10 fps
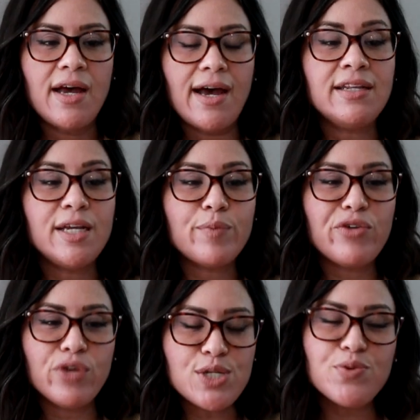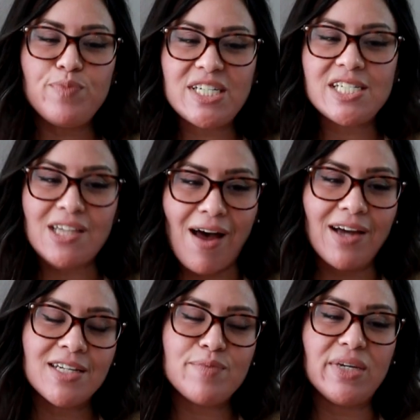And then my friends would be
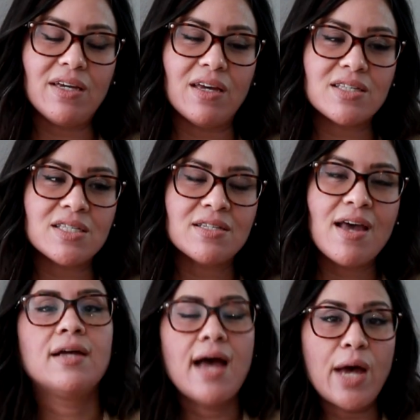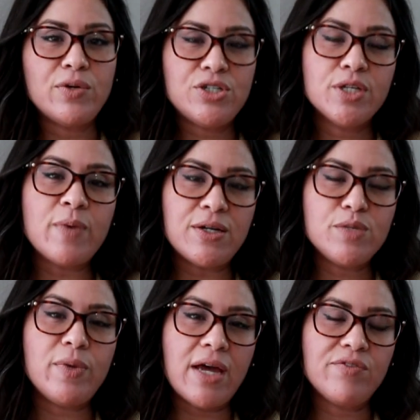shocked because I would show them how to
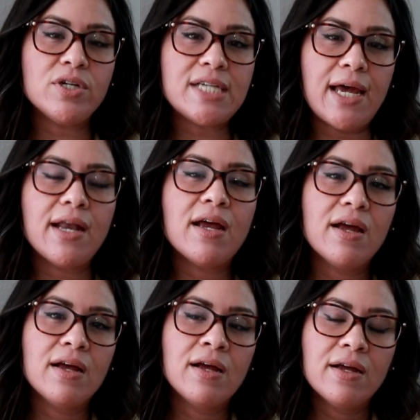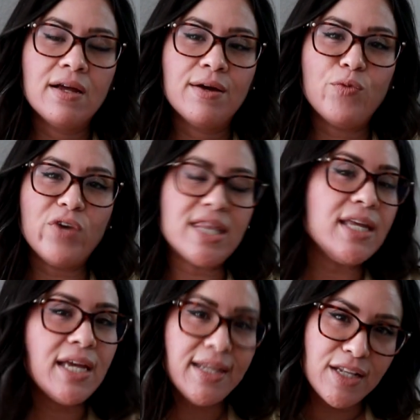pay off their debt
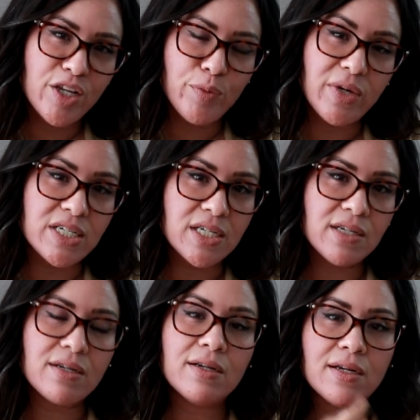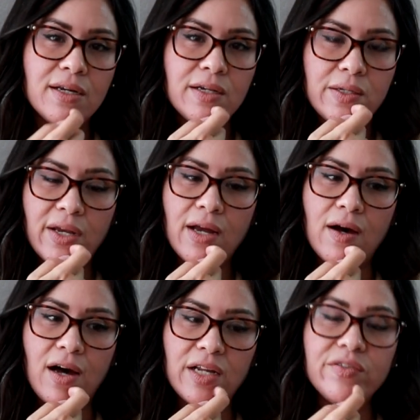within their budget, including
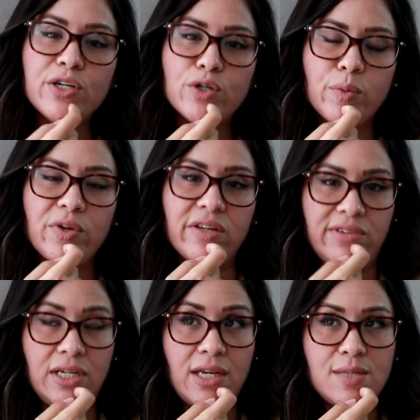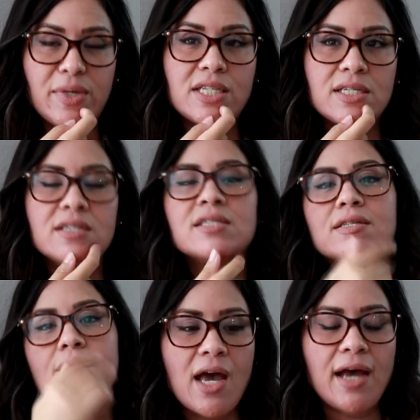all of their normal living expenses,
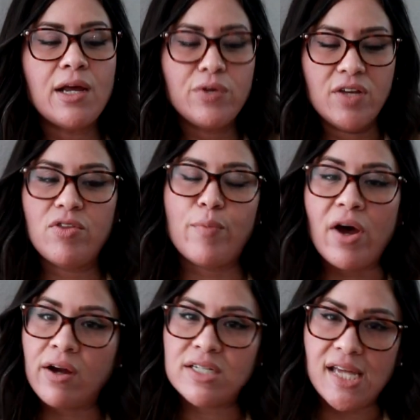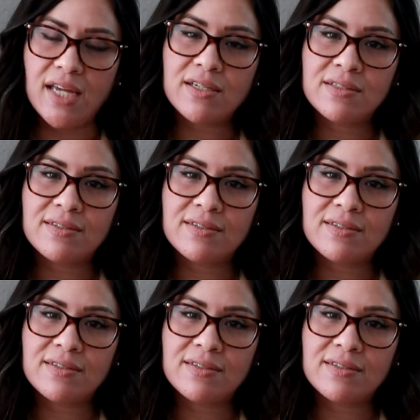and I would give them a hard date.